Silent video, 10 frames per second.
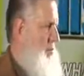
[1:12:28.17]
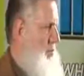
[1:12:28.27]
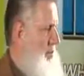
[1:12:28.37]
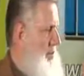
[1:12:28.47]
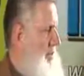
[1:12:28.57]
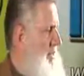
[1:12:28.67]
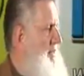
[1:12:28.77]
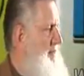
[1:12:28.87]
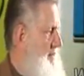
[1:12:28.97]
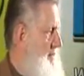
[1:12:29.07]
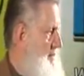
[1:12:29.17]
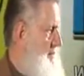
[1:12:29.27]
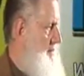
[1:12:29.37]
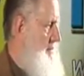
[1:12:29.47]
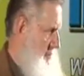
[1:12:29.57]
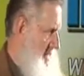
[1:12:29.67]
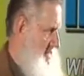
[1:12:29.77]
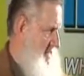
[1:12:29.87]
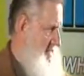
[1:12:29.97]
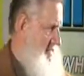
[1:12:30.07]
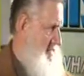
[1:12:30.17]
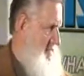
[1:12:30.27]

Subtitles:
we're going to leave it. Does that make sense?